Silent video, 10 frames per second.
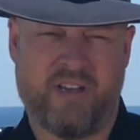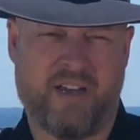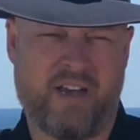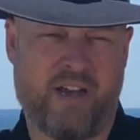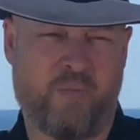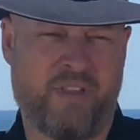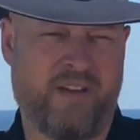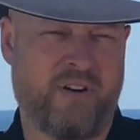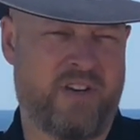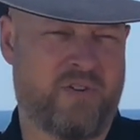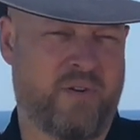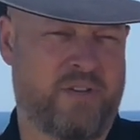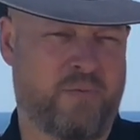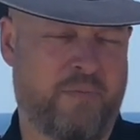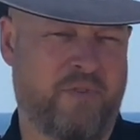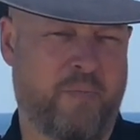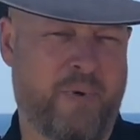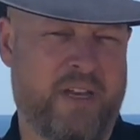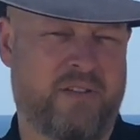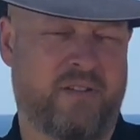with an evidentiary sweep of the
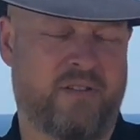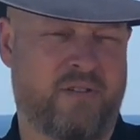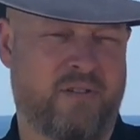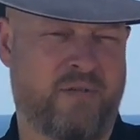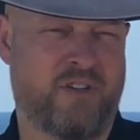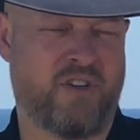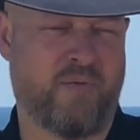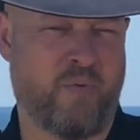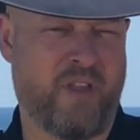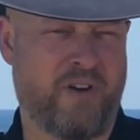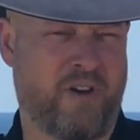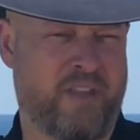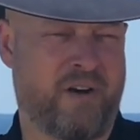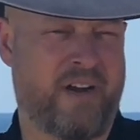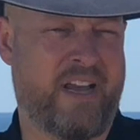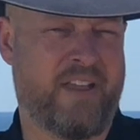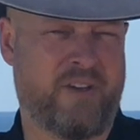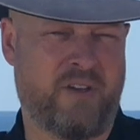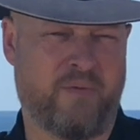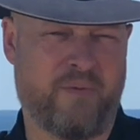beach to determine whether or not there are any other
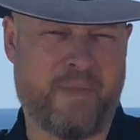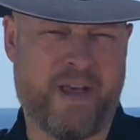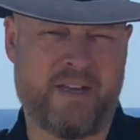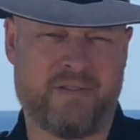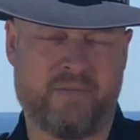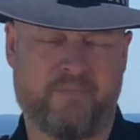human remains.